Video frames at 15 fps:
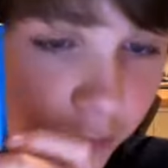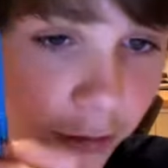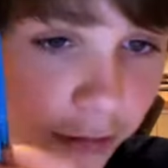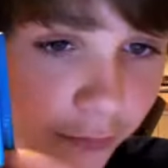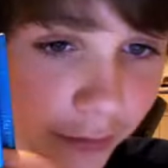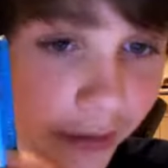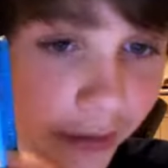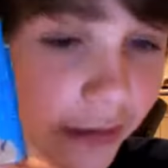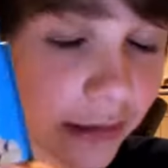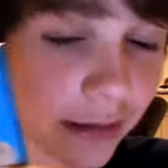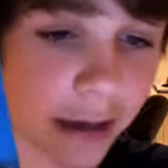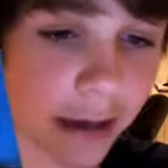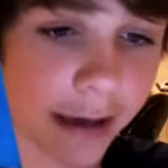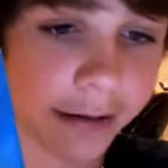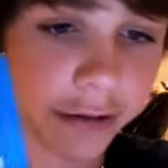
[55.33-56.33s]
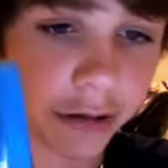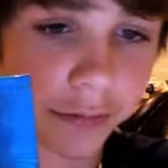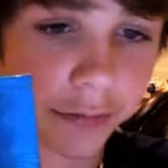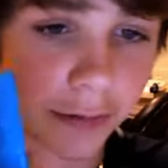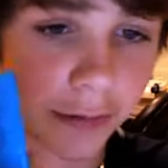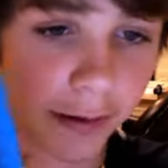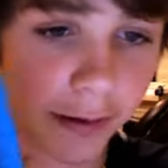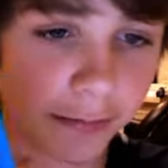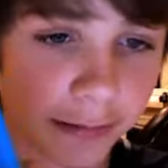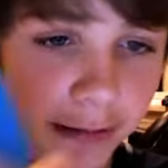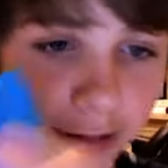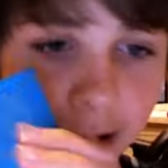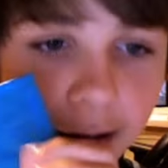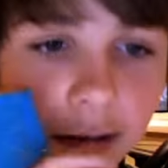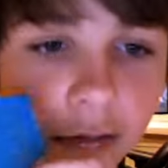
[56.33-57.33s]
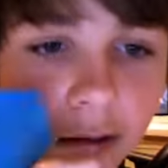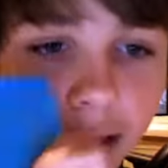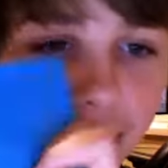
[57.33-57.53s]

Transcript: Monster face, as you probably know.